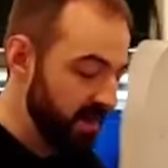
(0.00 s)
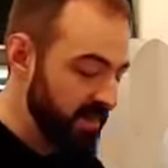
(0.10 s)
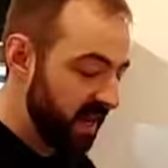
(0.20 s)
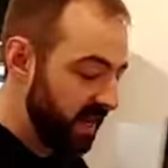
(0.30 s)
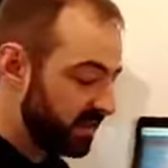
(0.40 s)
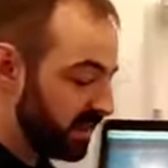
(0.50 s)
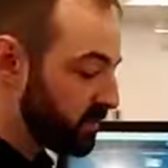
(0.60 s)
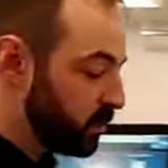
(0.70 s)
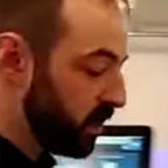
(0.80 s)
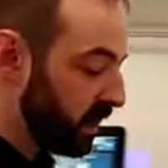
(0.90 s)
He's saying that
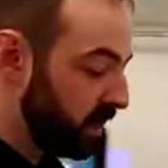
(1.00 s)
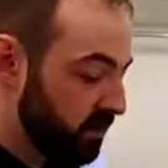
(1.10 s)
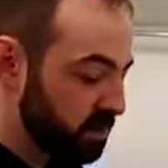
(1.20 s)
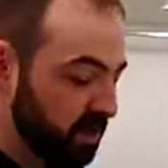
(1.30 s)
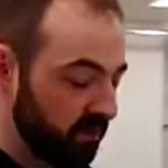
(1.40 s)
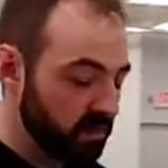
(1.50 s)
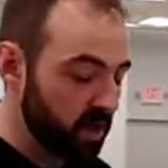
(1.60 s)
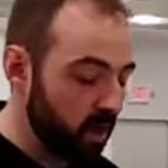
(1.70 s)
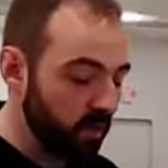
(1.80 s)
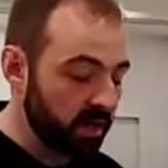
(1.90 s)
he's working on a machine of
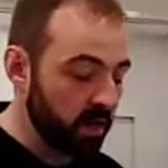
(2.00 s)
his own.